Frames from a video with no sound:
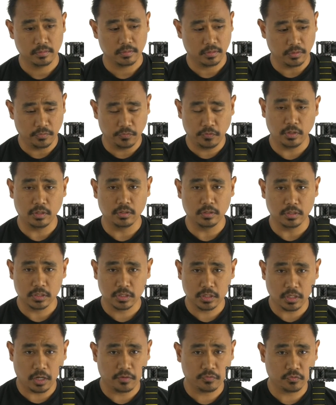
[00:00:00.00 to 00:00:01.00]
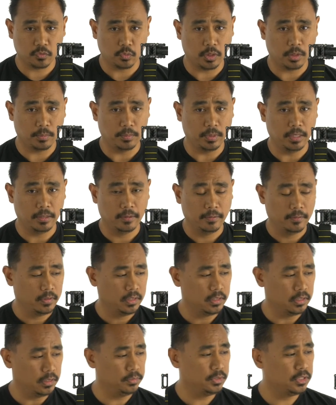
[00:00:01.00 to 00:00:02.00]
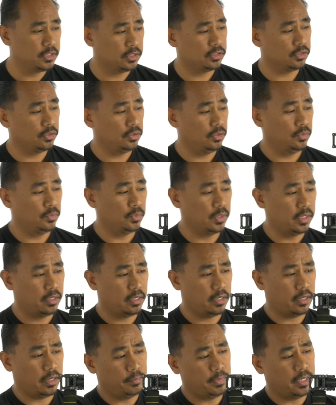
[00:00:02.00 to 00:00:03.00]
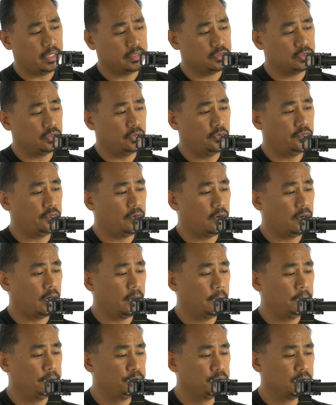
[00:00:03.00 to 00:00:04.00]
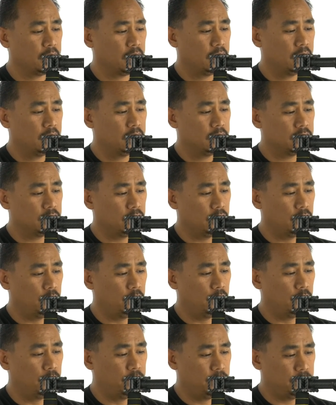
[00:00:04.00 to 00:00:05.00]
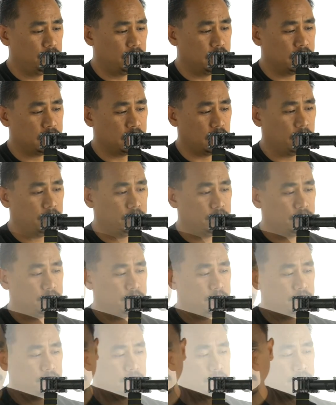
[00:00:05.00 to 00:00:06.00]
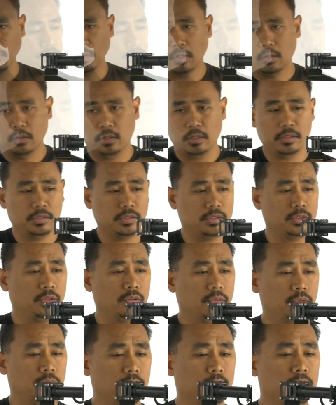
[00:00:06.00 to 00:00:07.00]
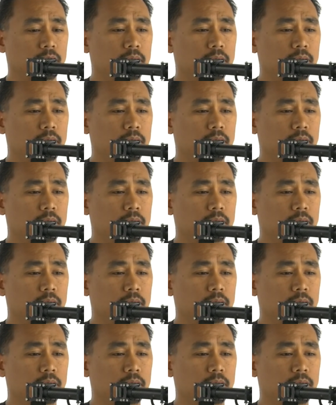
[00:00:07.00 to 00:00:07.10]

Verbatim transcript: configured the software, but let me just show you where I'm at so far. So we'll boot this up. All right, so